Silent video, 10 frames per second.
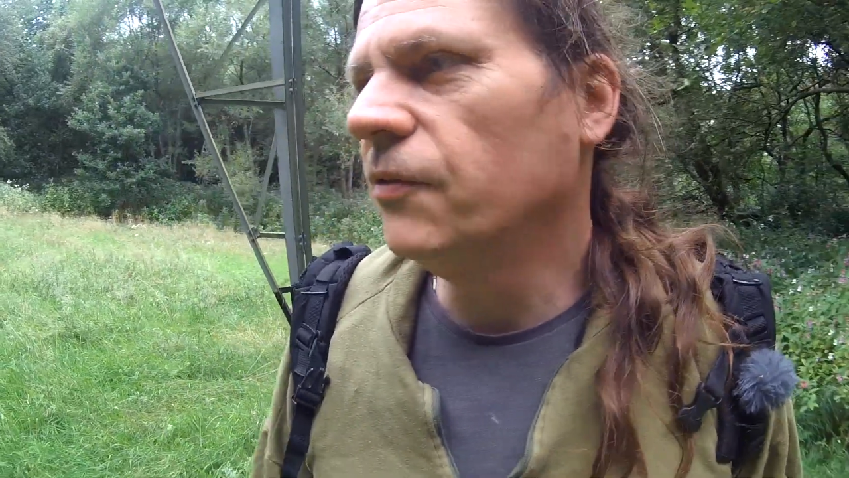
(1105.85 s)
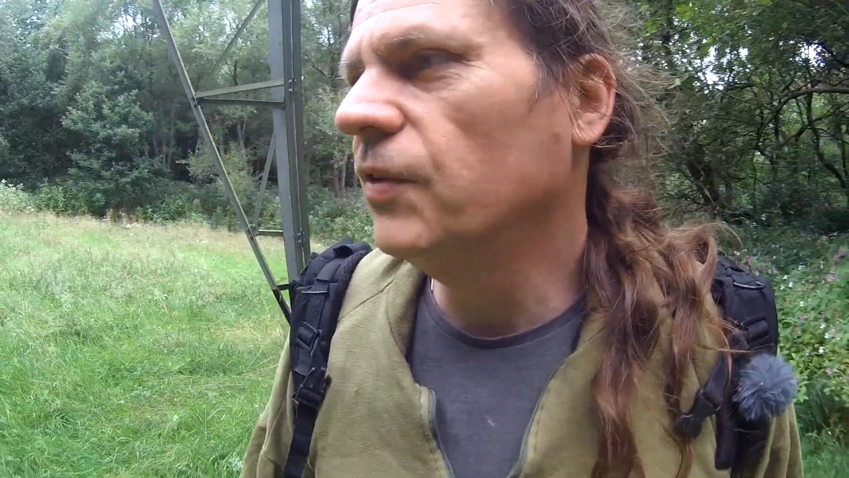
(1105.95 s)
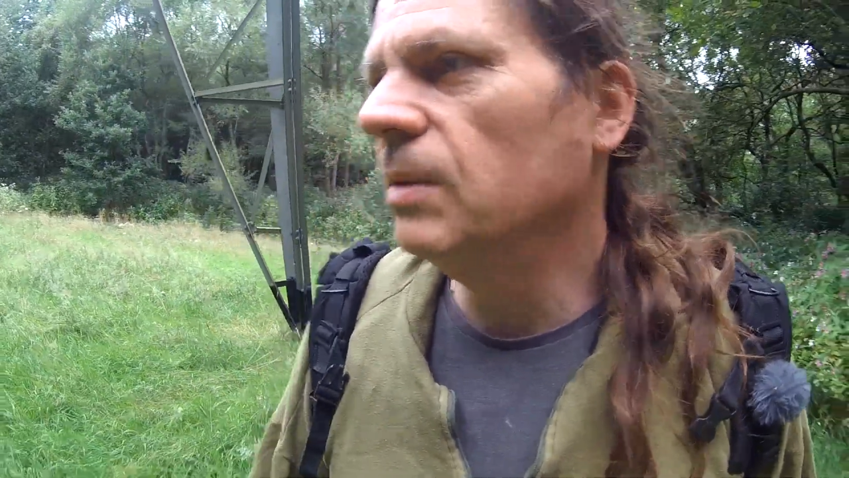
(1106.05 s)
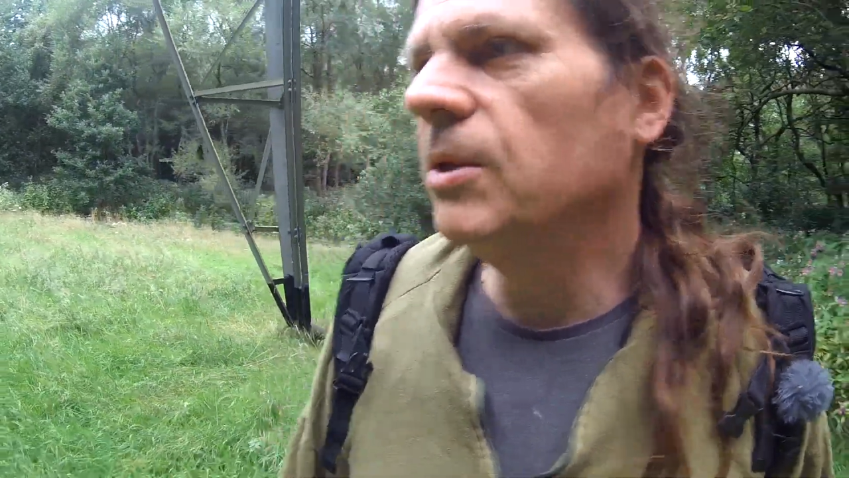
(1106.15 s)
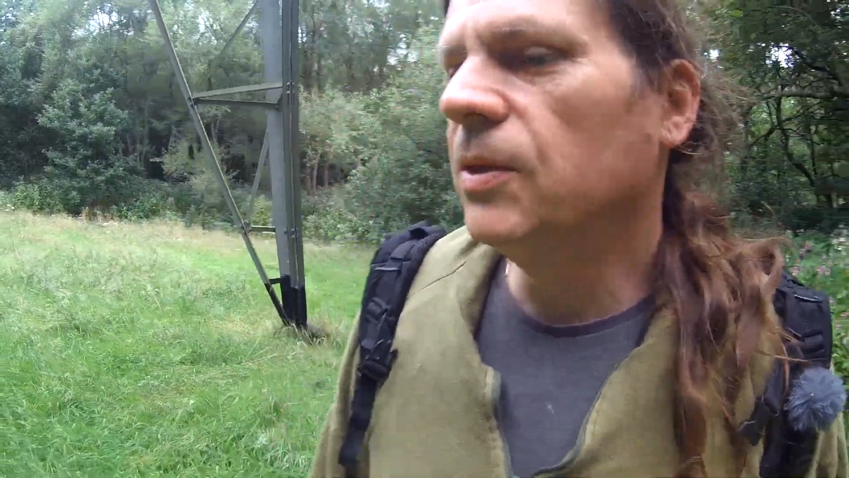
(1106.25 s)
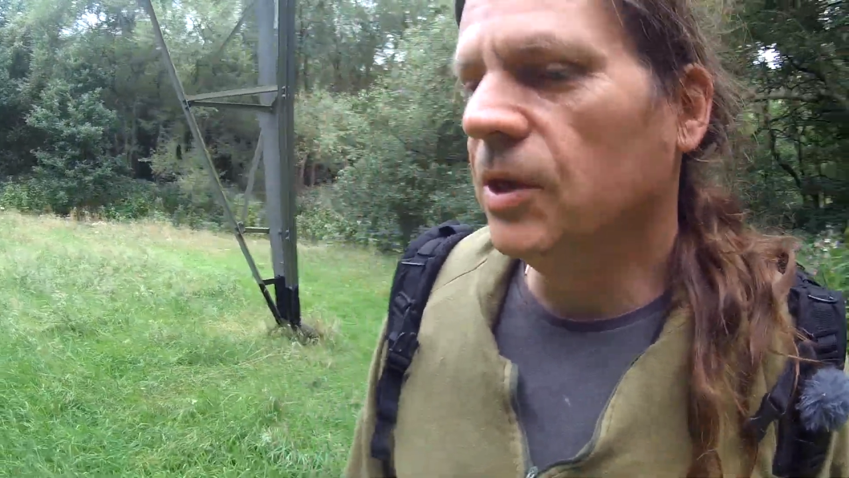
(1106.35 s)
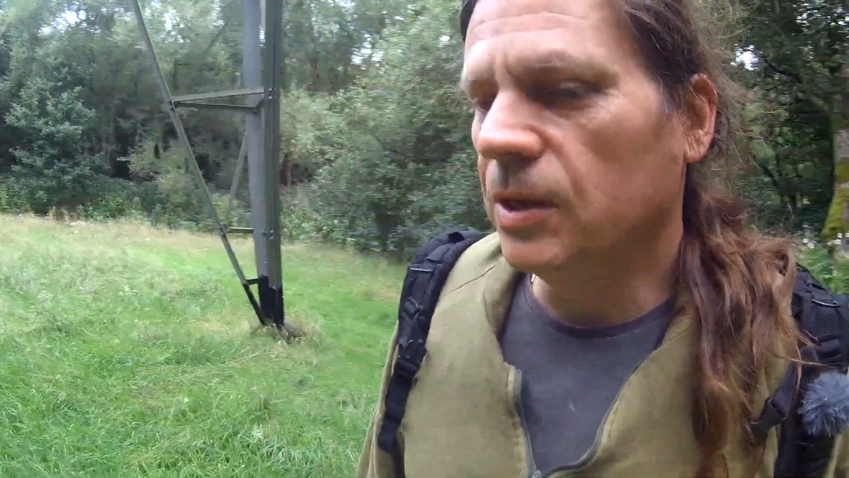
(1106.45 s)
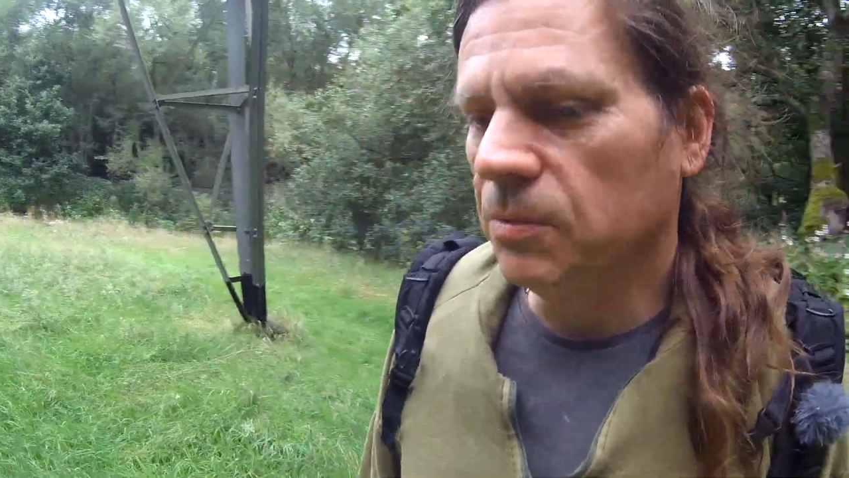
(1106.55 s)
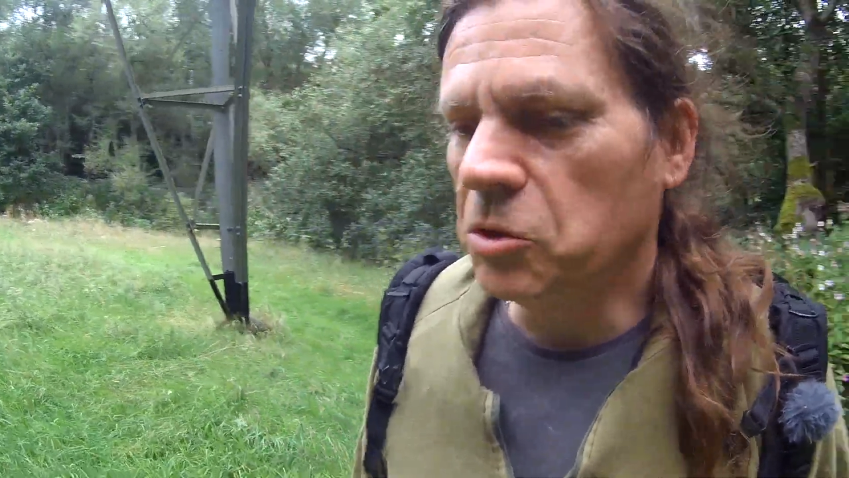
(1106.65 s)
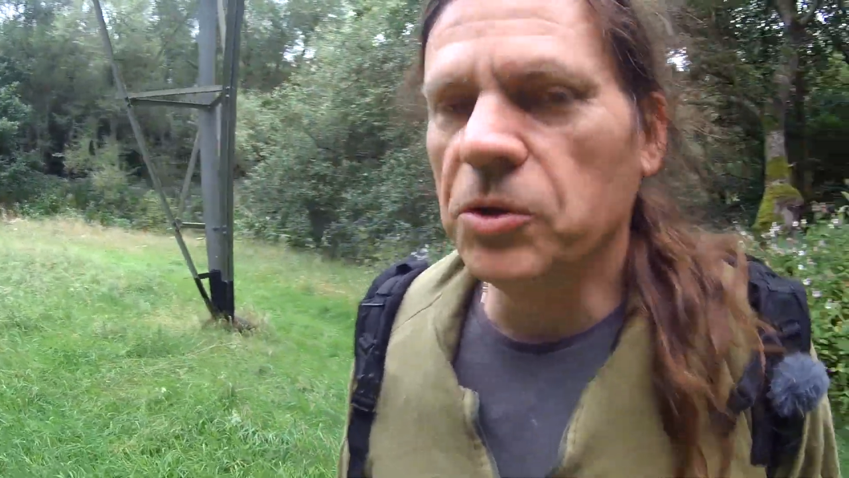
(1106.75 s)
filament that
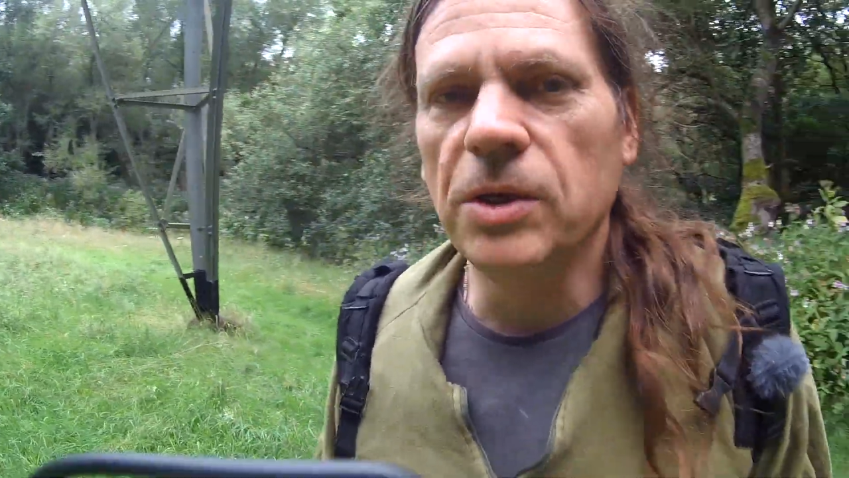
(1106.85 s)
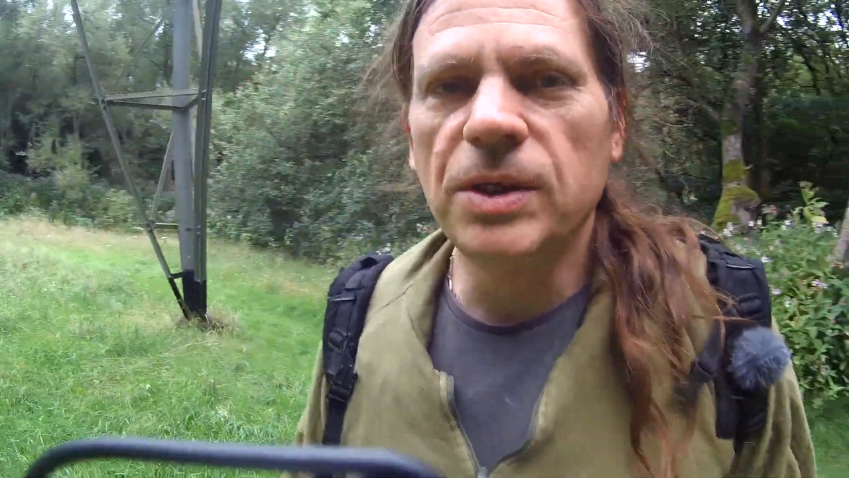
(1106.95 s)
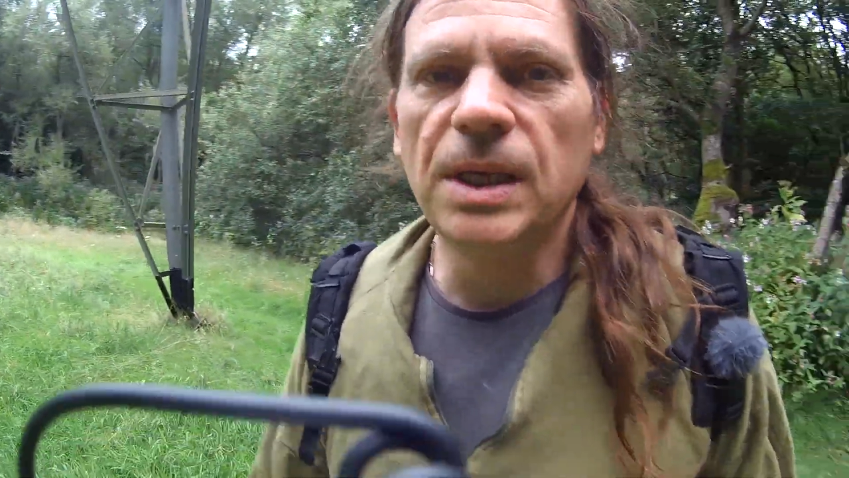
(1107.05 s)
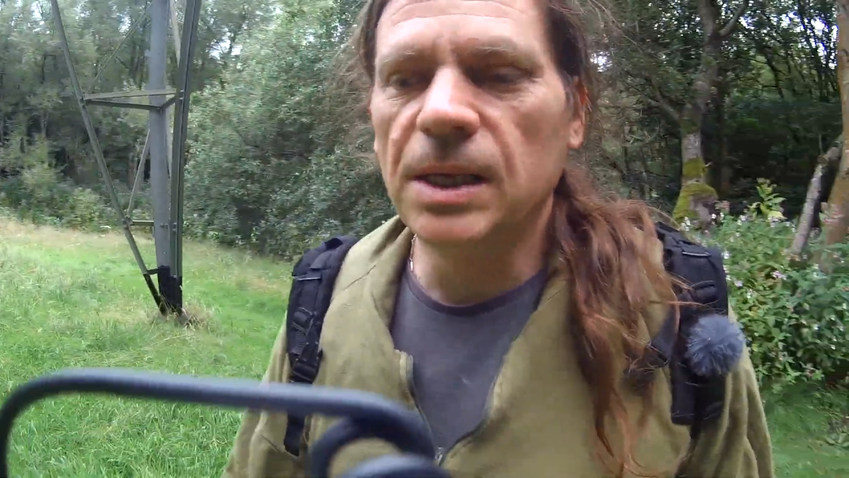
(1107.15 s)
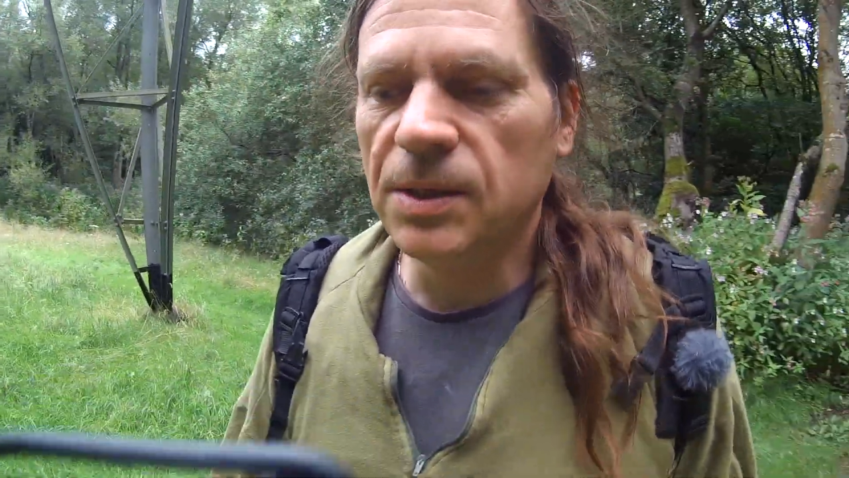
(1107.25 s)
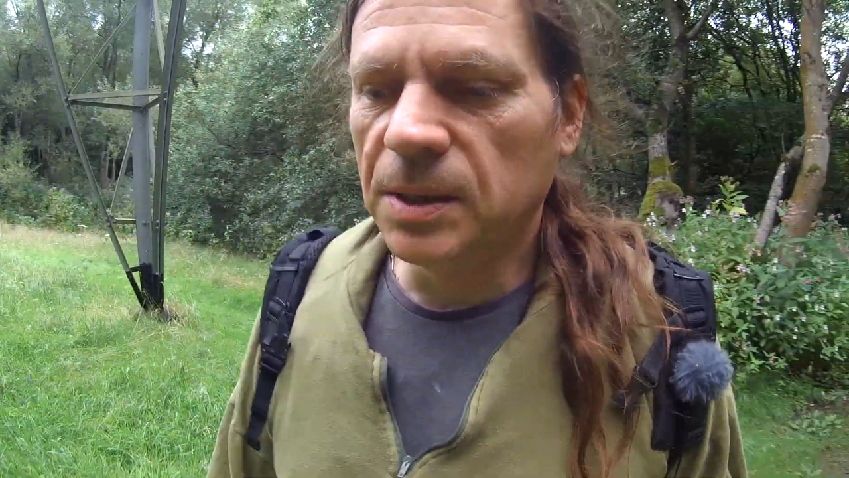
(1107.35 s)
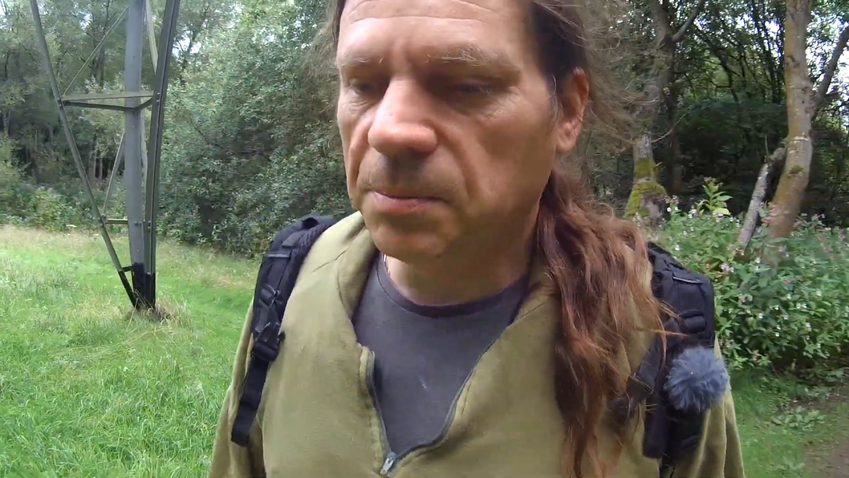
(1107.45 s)
you're using is